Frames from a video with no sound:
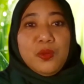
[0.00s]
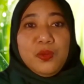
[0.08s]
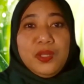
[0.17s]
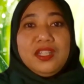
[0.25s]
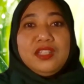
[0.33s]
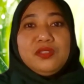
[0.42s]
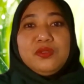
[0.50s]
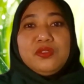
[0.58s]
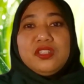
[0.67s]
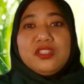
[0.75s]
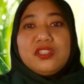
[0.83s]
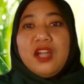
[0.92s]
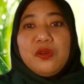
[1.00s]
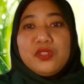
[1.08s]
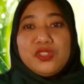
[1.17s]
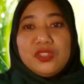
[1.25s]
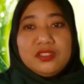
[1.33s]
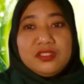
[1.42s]
We need to teach our
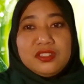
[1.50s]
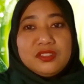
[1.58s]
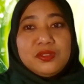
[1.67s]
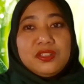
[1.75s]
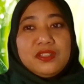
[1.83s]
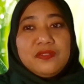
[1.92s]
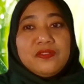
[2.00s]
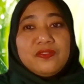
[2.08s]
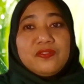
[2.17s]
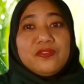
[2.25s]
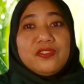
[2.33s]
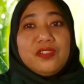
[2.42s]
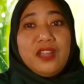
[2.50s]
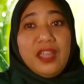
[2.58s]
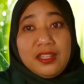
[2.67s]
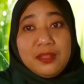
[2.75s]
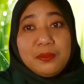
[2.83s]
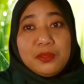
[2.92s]
children to live
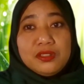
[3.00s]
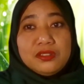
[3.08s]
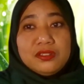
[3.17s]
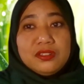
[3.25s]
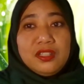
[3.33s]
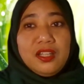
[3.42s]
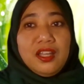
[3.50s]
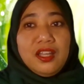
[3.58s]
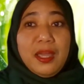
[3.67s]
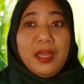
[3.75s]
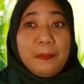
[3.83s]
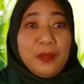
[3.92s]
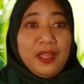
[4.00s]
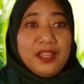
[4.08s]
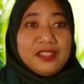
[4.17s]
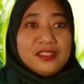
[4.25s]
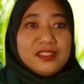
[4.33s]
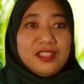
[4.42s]
animal and
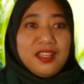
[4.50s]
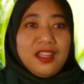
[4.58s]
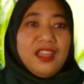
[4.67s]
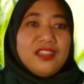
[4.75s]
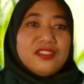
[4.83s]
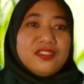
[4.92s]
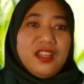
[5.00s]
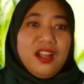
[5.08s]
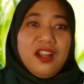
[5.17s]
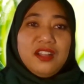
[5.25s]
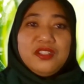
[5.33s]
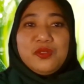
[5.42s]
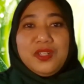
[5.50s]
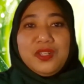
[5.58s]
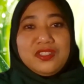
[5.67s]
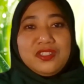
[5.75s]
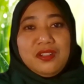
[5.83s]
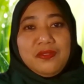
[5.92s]
plants as they are the
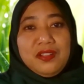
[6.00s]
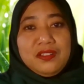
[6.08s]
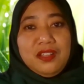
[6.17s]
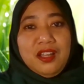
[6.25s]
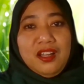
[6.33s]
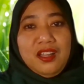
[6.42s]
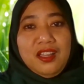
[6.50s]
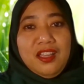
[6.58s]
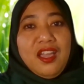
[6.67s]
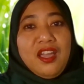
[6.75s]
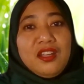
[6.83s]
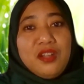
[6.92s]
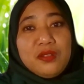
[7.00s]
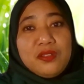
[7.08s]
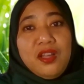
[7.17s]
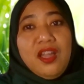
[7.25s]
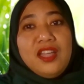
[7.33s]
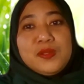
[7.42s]
creation of Allah. And
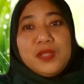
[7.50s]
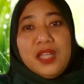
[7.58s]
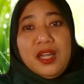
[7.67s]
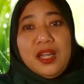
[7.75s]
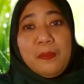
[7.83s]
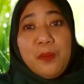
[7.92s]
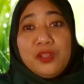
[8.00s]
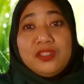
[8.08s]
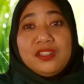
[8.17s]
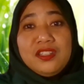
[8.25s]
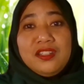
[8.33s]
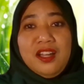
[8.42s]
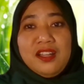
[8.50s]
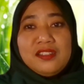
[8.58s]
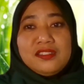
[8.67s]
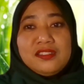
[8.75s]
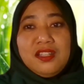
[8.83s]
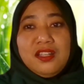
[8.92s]
Allah has appointed
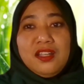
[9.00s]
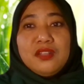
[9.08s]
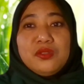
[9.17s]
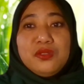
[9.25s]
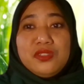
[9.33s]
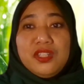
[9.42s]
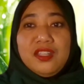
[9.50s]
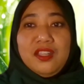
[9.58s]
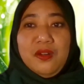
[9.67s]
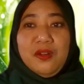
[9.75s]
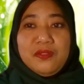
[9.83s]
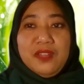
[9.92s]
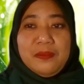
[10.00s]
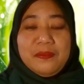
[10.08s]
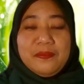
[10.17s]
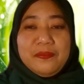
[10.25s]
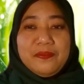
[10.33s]
us to take care of them.